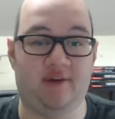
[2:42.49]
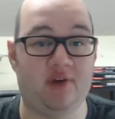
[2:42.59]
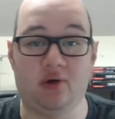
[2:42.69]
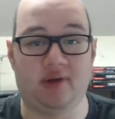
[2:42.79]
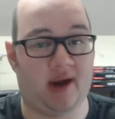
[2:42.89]
If
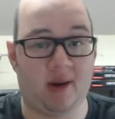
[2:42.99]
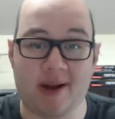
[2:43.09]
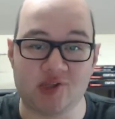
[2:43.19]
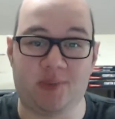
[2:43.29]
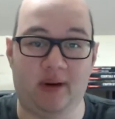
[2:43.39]
you don't care
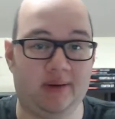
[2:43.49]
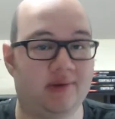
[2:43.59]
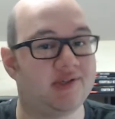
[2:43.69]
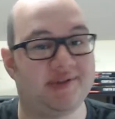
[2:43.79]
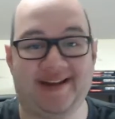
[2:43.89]
about
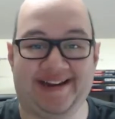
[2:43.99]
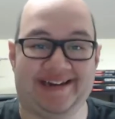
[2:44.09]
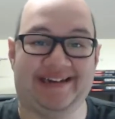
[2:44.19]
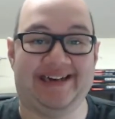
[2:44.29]
spoilers, then